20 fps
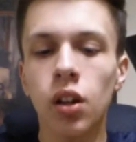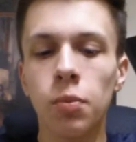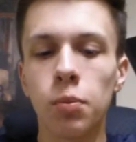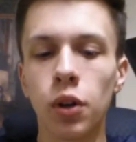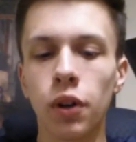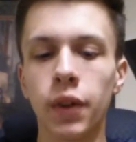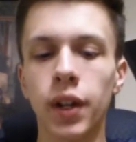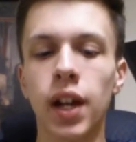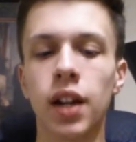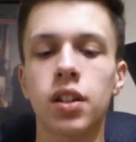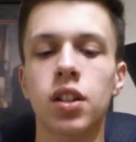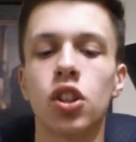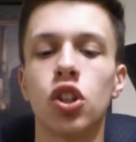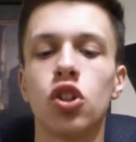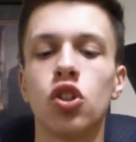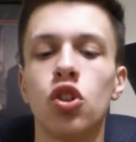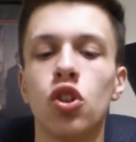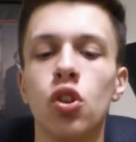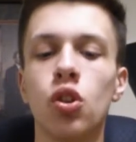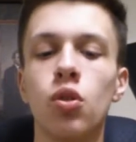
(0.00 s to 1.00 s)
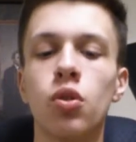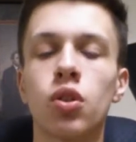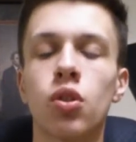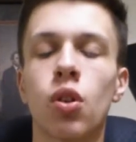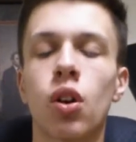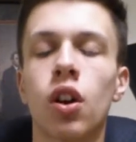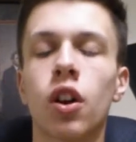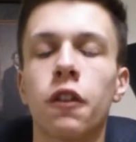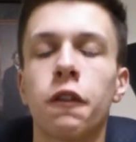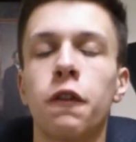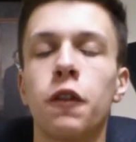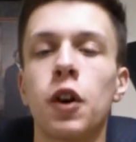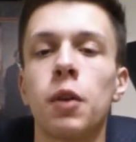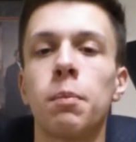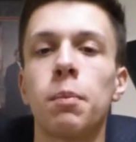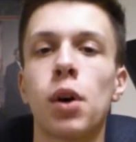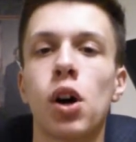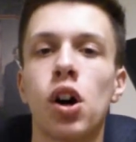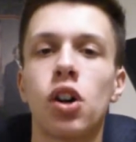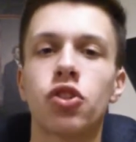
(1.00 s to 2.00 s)
Moving on to the New York
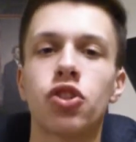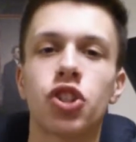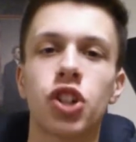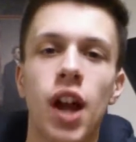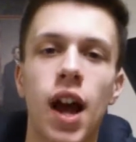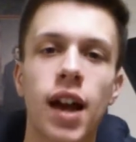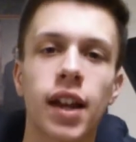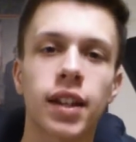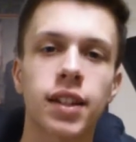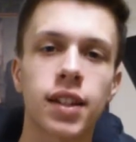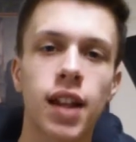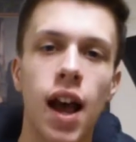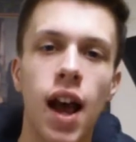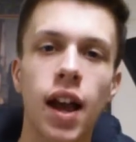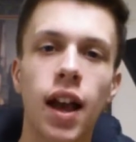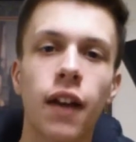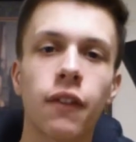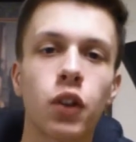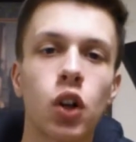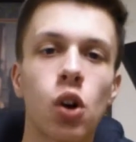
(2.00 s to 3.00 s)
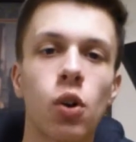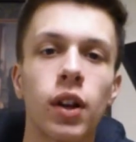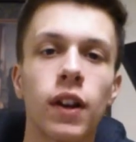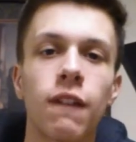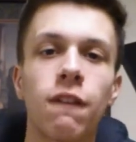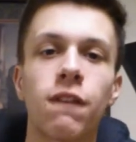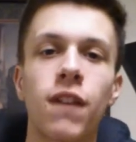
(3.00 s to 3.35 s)
Football Giants, I have going